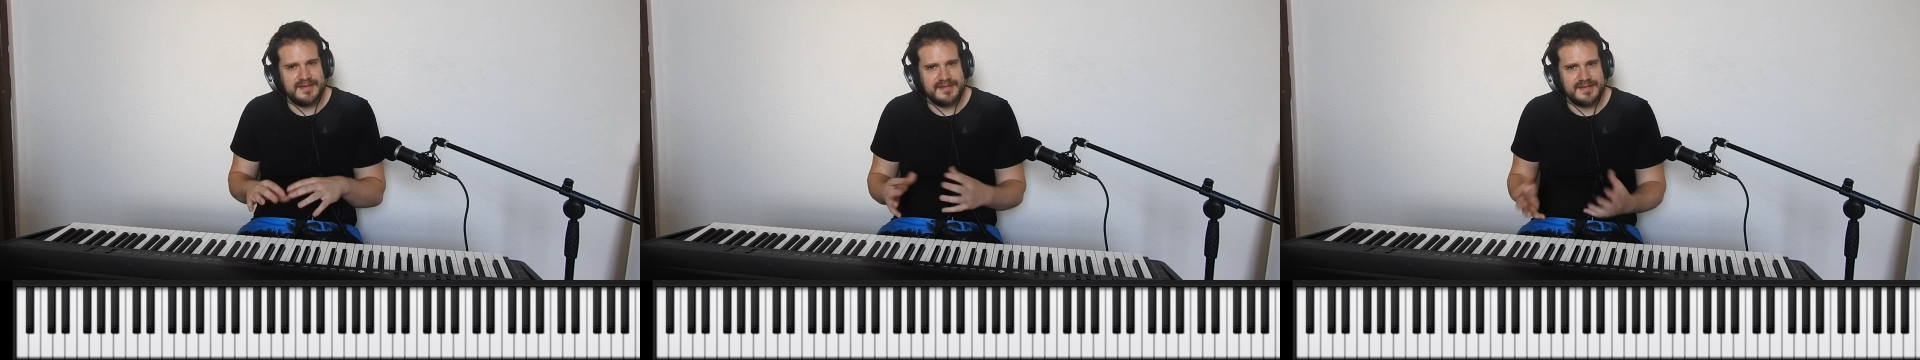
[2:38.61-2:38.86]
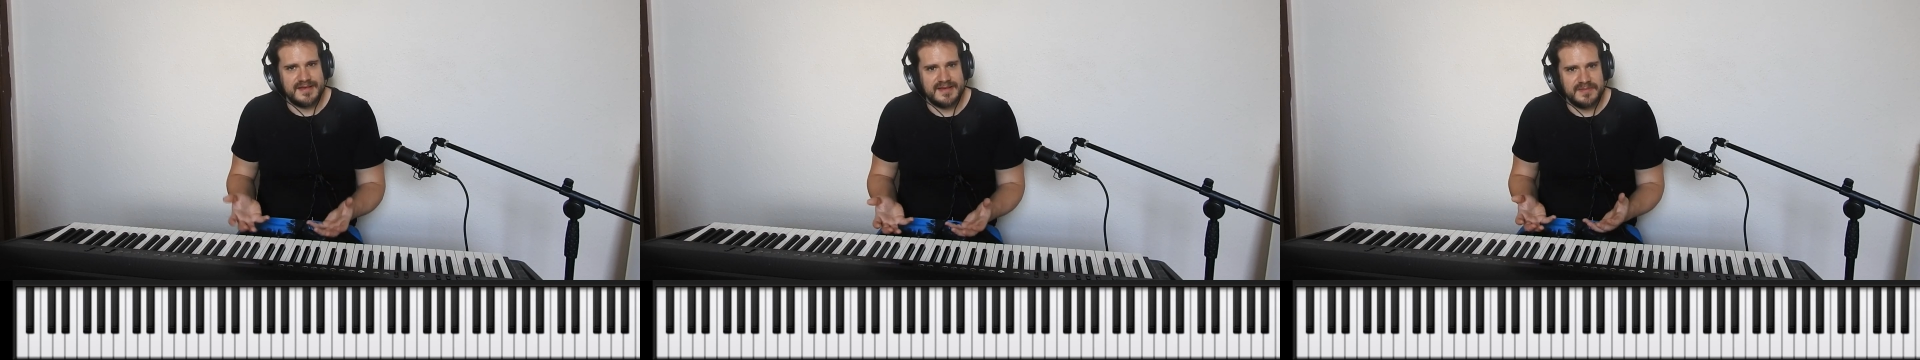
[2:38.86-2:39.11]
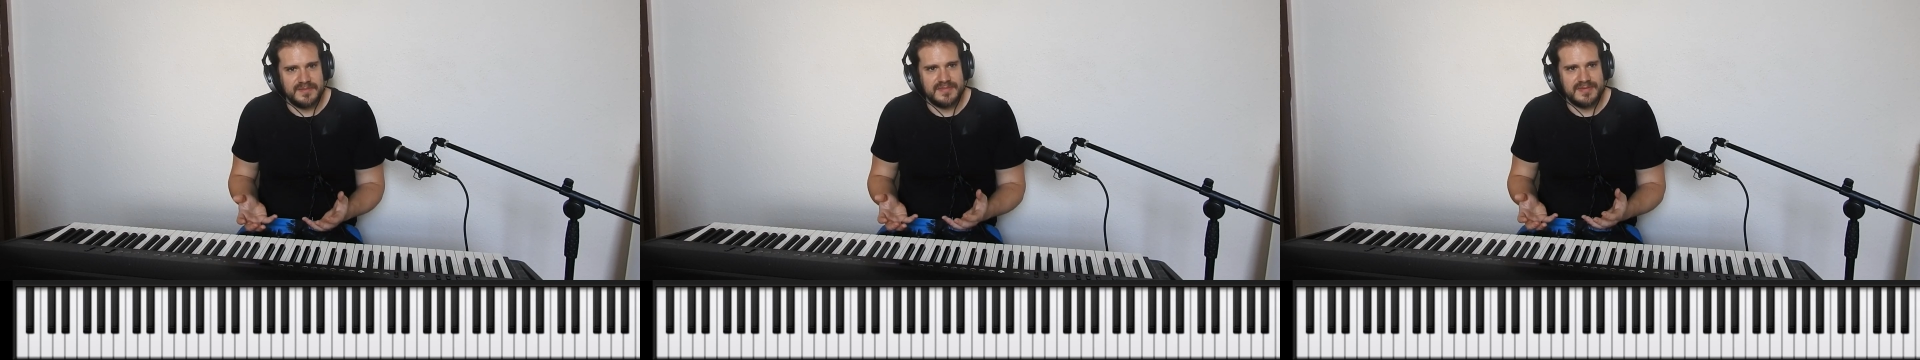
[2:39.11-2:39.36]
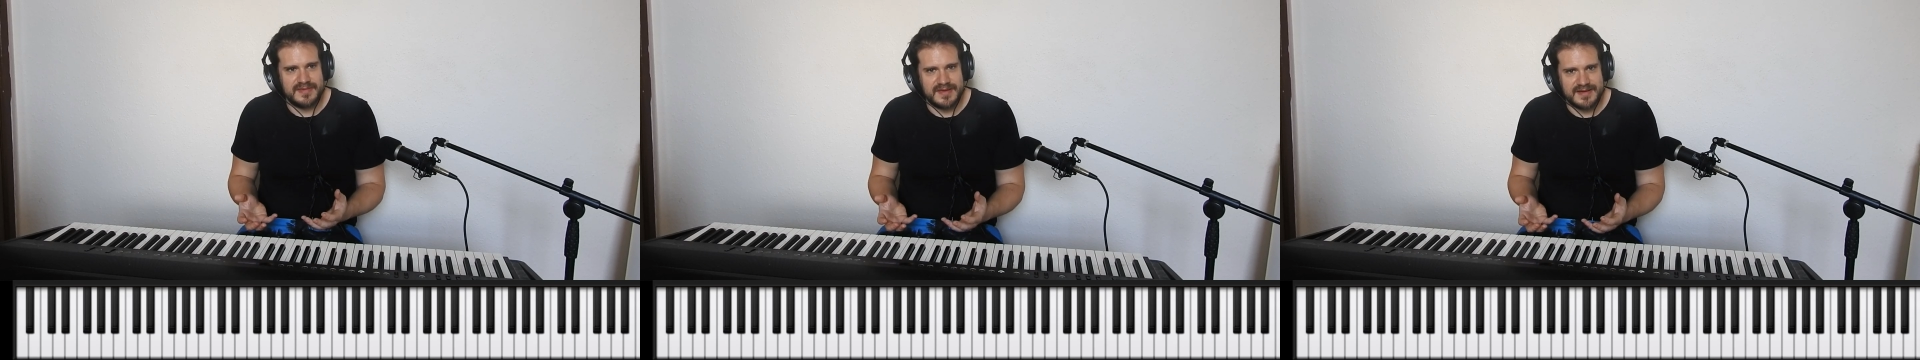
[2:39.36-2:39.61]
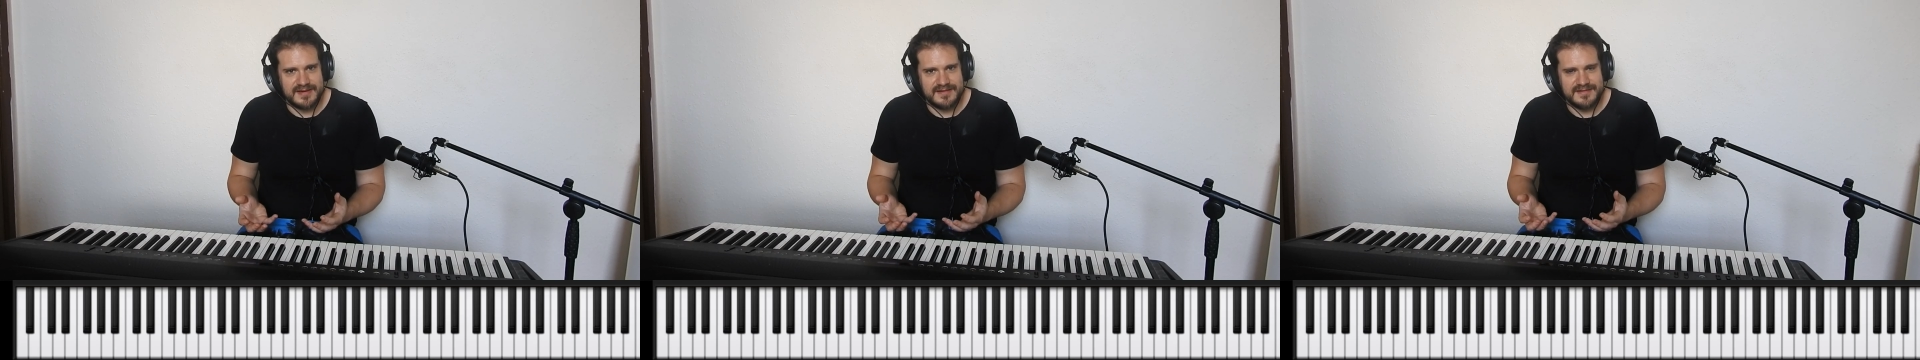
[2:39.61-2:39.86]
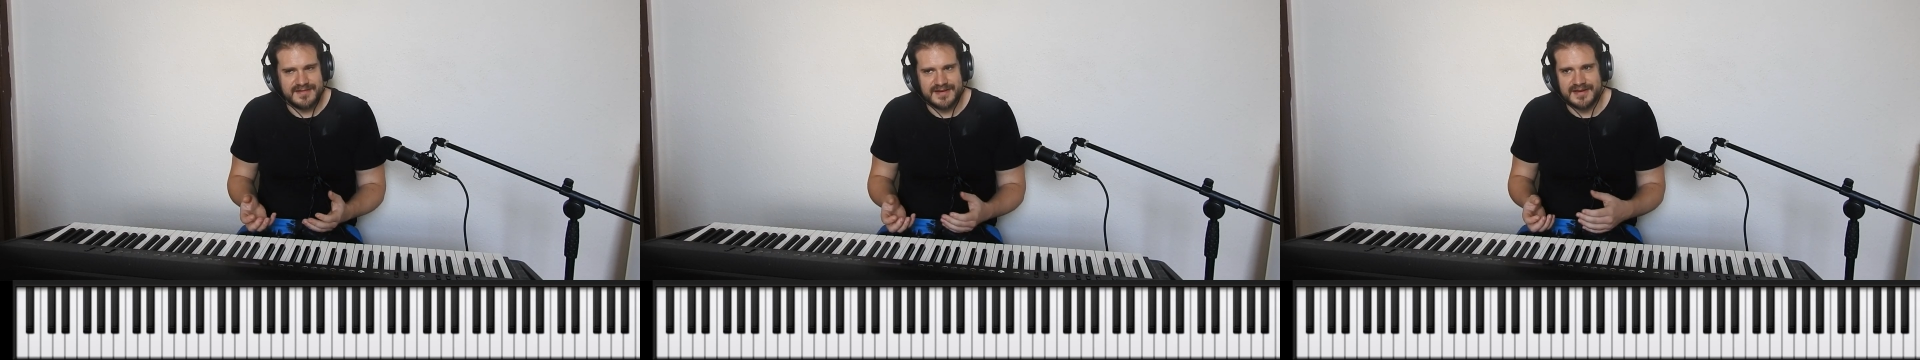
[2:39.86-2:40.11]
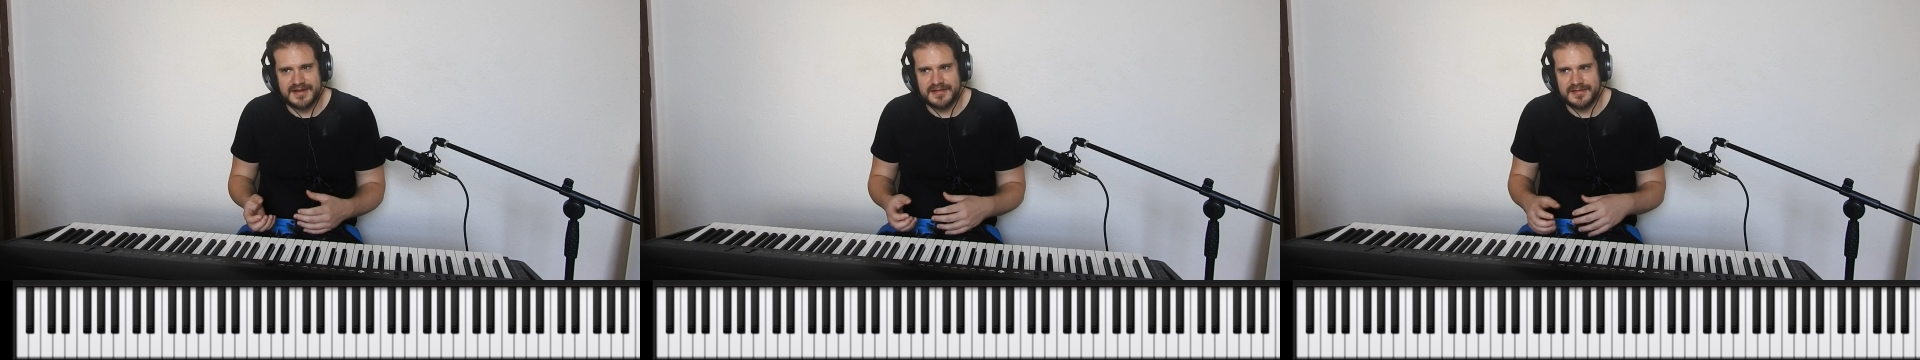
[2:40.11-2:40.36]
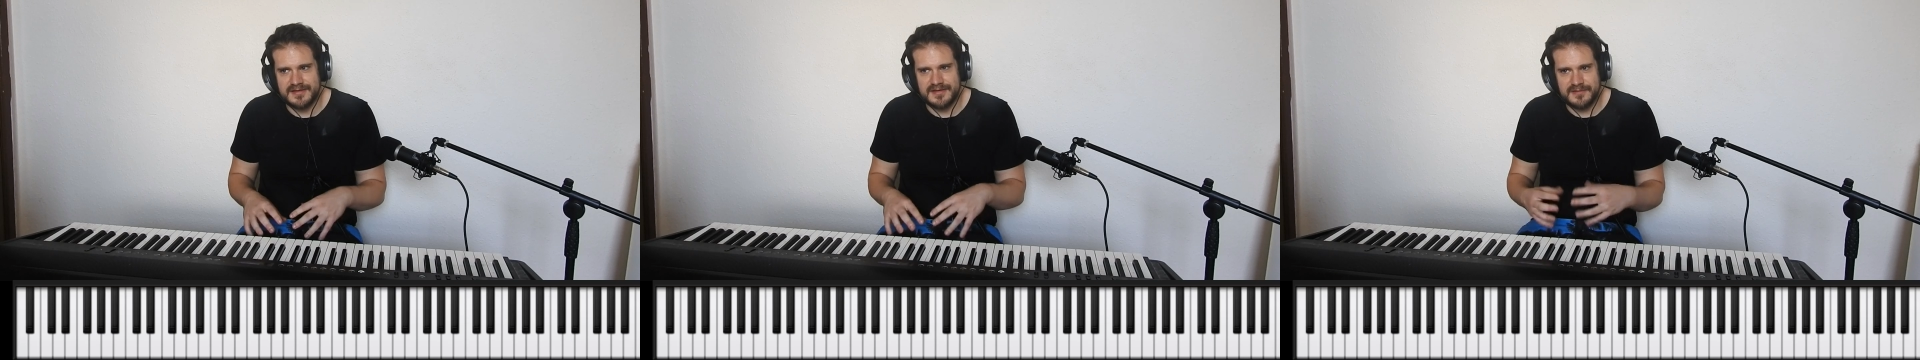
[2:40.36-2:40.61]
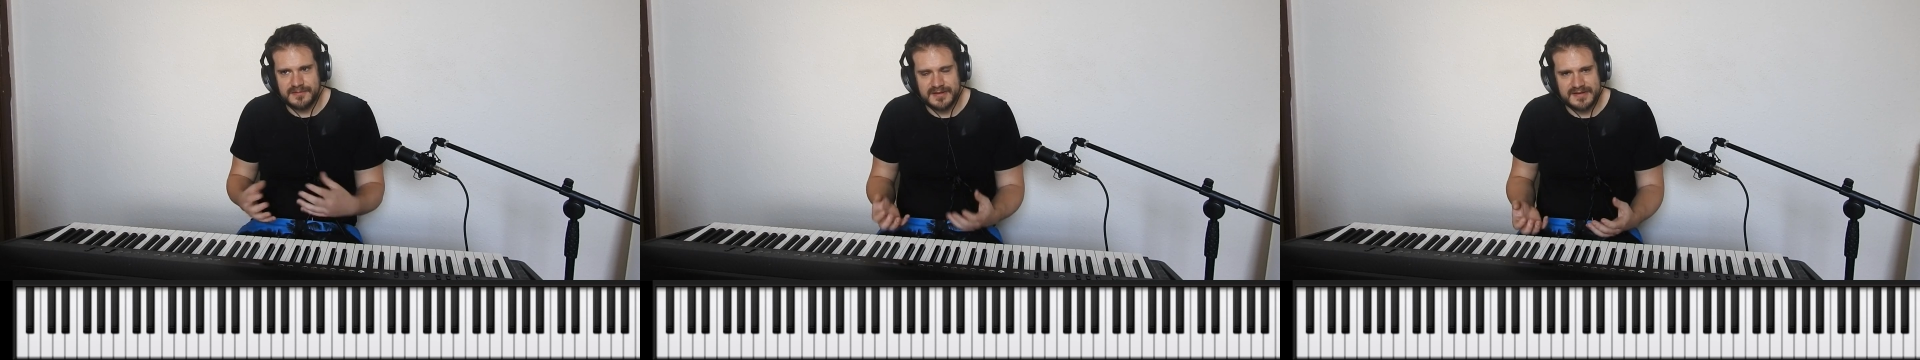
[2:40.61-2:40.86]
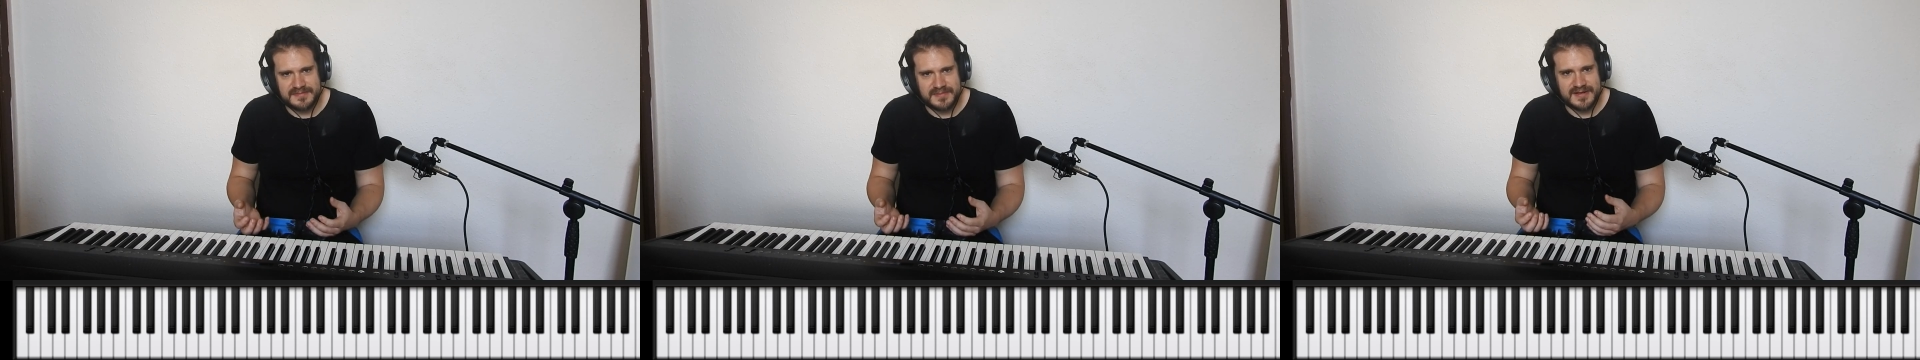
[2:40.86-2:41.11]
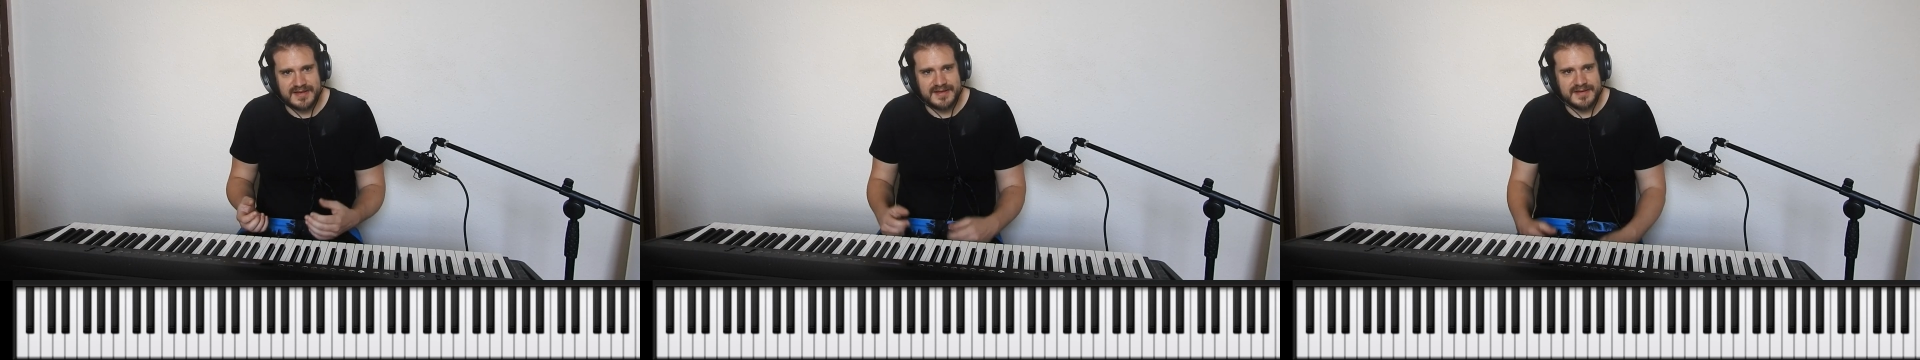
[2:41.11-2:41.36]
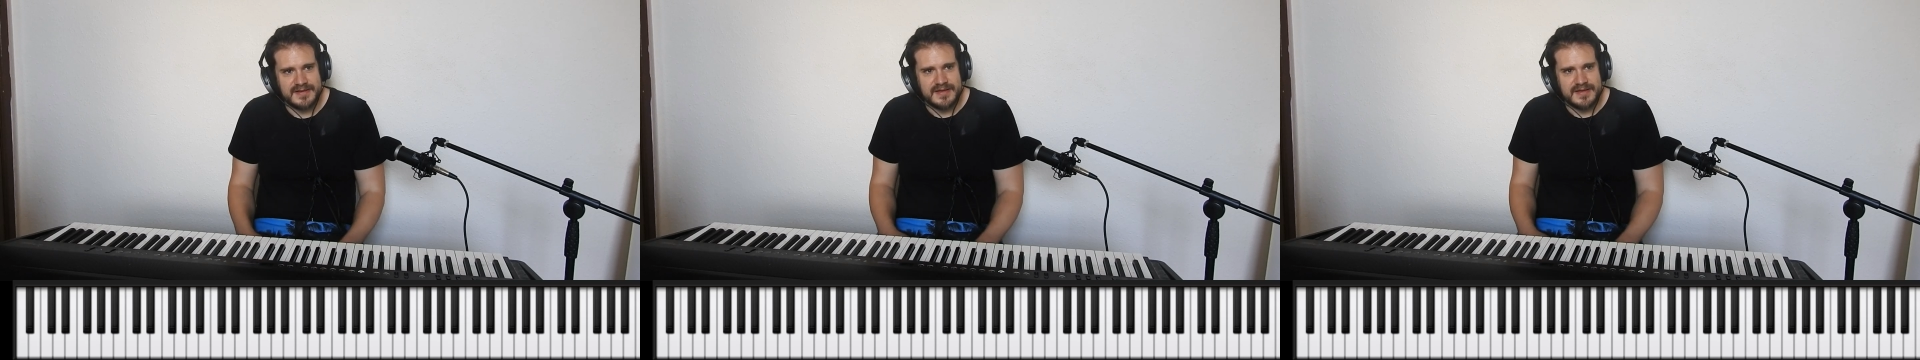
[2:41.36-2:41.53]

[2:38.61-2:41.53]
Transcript: the same thing that you always play.